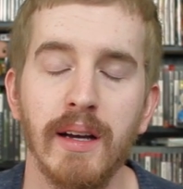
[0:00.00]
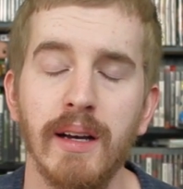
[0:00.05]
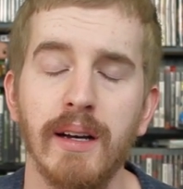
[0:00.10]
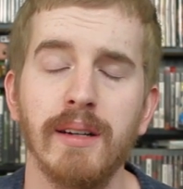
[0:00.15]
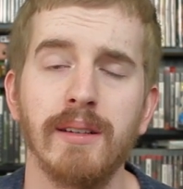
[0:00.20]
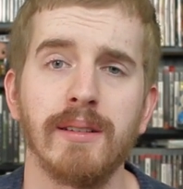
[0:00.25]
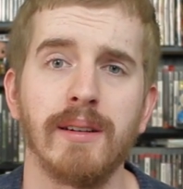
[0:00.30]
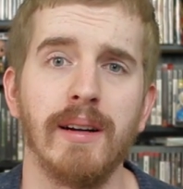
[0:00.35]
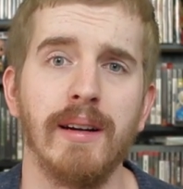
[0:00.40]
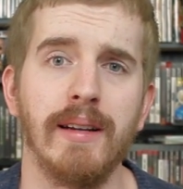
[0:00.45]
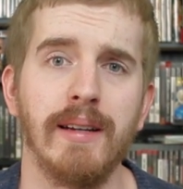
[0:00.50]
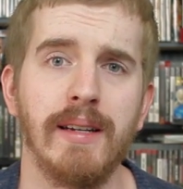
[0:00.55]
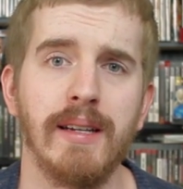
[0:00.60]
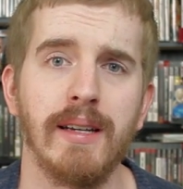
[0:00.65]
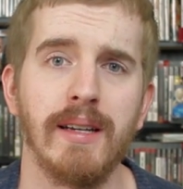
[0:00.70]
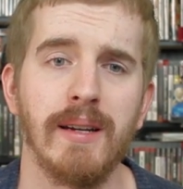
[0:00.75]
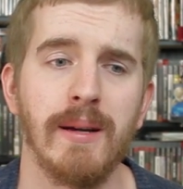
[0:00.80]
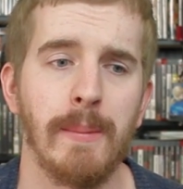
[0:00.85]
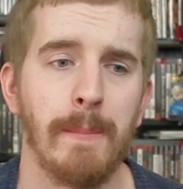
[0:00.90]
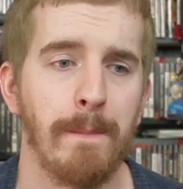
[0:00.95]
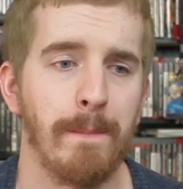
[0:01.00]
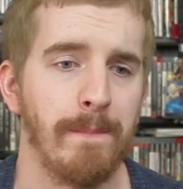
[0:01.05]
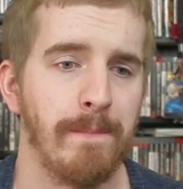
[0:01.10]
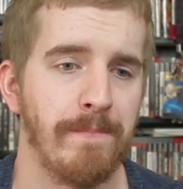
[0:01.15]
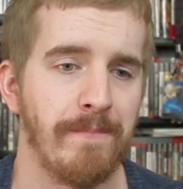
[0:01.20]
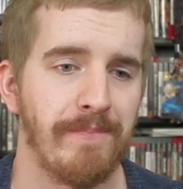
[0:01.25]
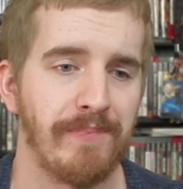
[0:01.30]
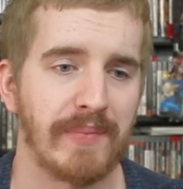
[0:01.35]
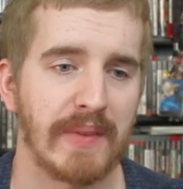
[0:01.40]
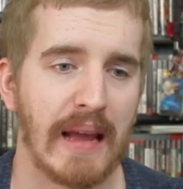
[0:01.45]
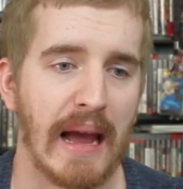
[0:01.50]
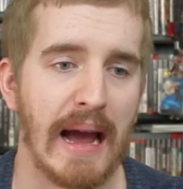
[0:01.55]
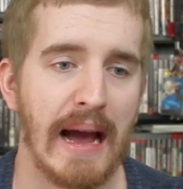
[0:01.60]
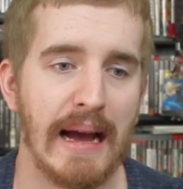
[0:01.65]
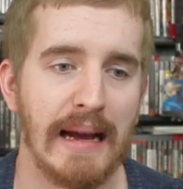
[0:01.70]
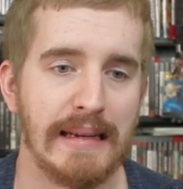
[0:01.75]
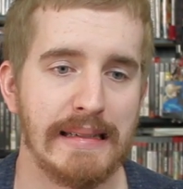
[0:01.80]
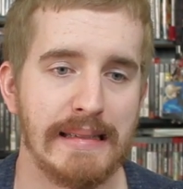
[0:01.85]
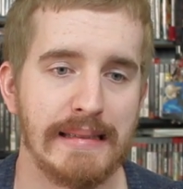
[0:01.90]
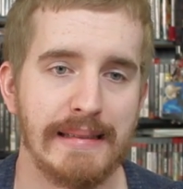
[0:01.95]
Alright.
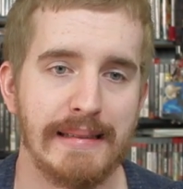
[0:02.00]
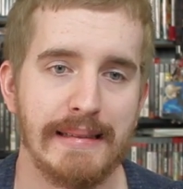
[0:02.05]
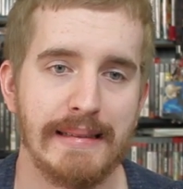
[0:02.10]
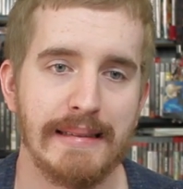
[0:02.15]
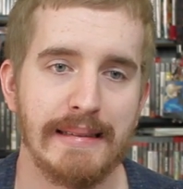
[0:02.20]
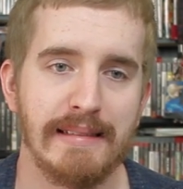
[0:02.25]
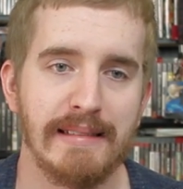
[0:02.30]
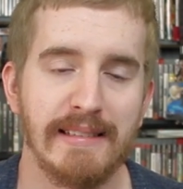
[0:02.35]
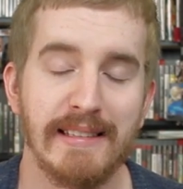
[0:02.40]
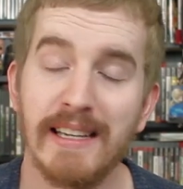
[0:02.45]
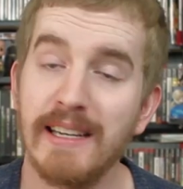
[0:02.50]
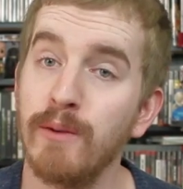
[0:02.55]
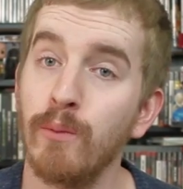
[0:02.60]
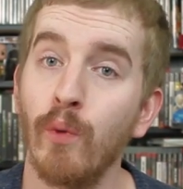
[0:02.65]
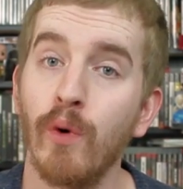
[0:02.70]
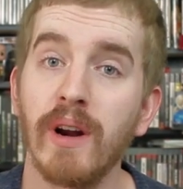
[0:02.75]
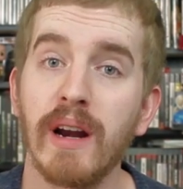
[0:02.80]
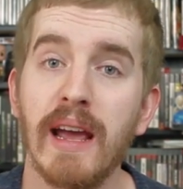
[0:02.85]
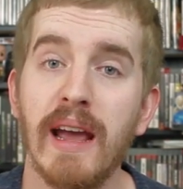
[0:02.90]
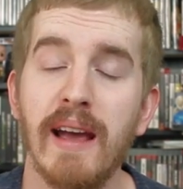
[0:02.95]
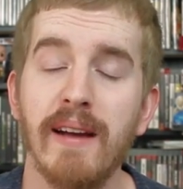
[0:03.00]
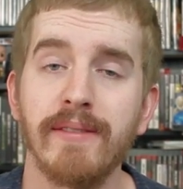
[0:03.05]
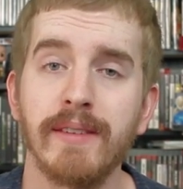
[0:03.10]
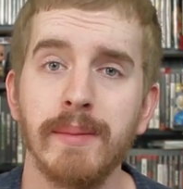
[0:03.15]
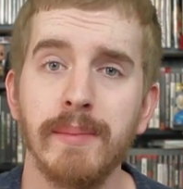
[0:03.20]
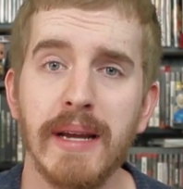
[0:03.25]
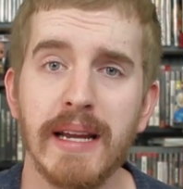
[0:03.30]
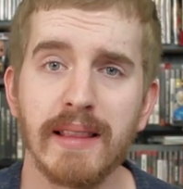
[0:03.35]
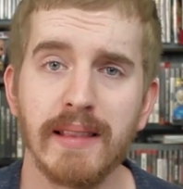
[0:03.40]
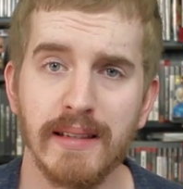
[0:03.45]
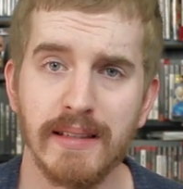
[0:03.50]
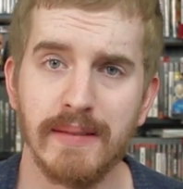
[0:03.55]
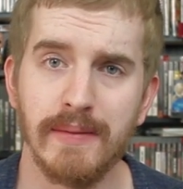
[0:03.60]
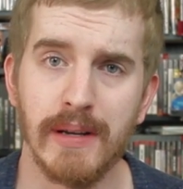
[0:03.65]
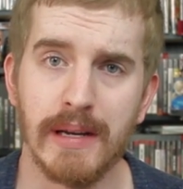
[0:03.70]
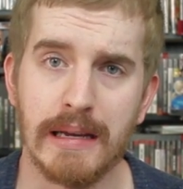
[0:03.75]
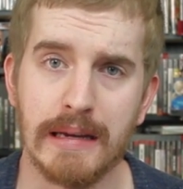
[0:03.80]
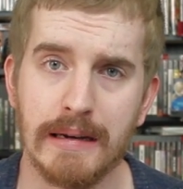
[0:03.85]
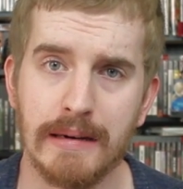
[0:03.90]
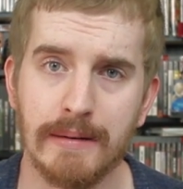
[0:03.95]
I didn't want to have to make this
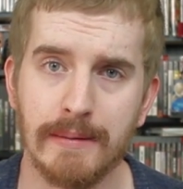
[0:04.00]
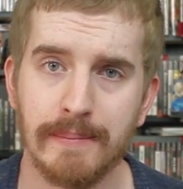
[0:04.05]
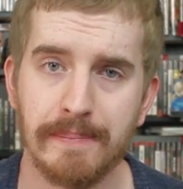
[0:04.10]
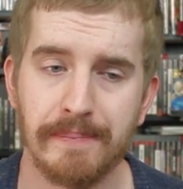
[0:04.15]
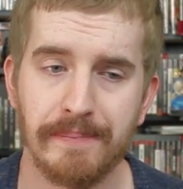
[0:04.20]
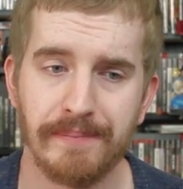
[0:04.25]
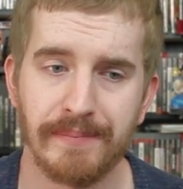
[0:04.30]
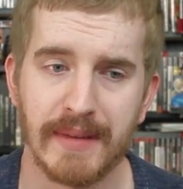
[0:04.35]
video.